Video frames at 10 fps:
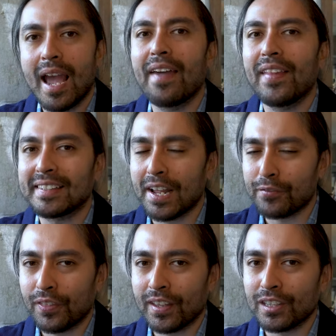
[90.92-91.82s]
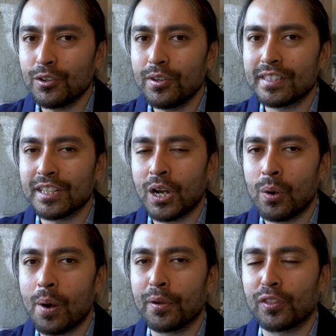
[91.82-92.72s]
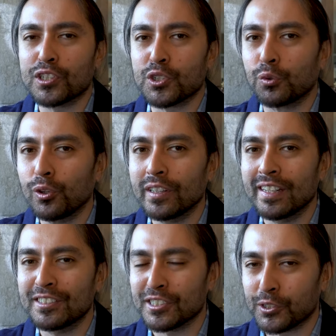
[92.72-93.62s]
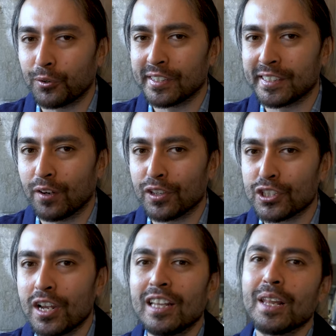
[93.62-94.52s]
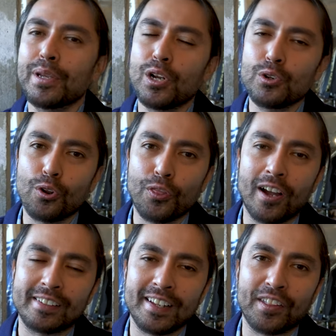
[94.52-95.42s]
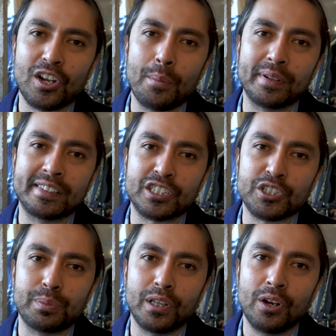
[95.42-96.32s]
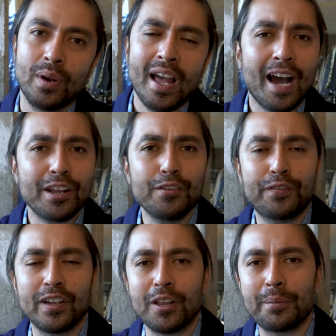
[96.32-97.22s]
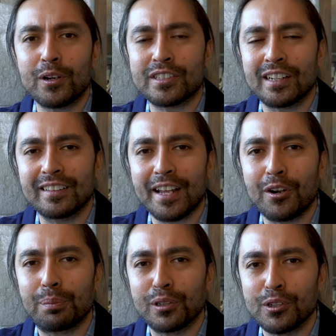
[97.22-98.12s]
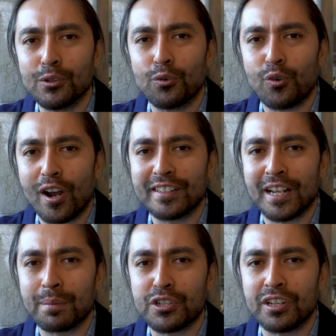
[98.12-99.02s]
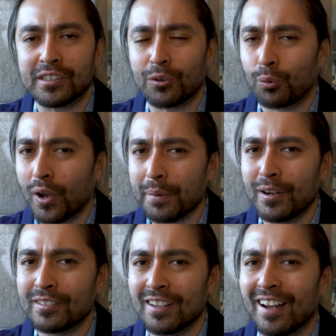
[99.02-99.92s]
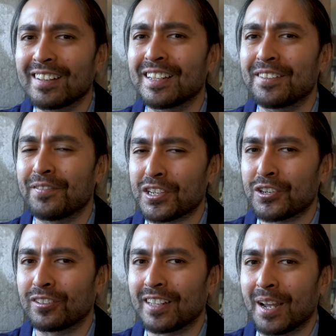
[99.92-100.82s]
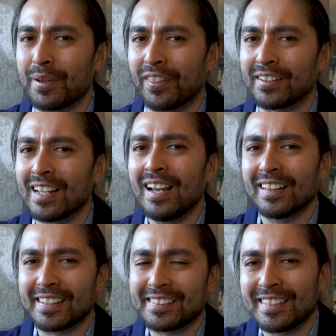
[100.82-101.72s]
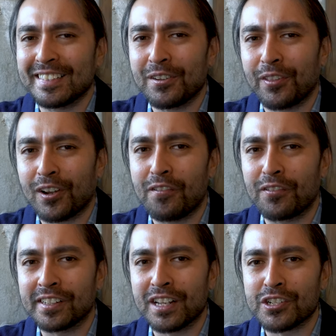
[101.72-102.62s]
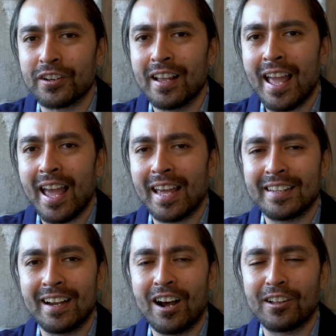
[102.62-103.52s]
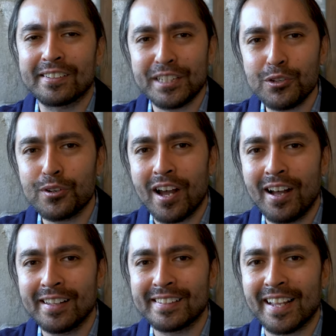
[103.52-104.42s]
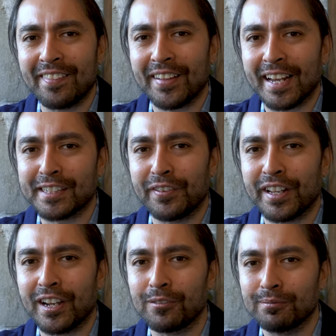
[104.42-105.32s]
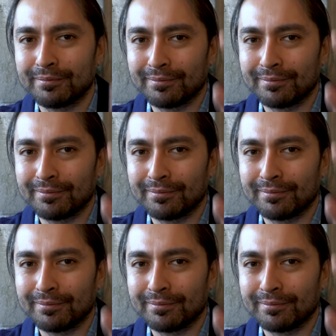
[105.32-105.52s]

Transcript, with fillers: And that's everything you need to know about the cerulean Kasuri selvedge. Let me know your thoughts in the comment section below. How do you feel about uh, lighter blue raw denim jeans? Or what about unconventional dye methods? Let's continue the conversation. And uh, I'll see you guys in the next video.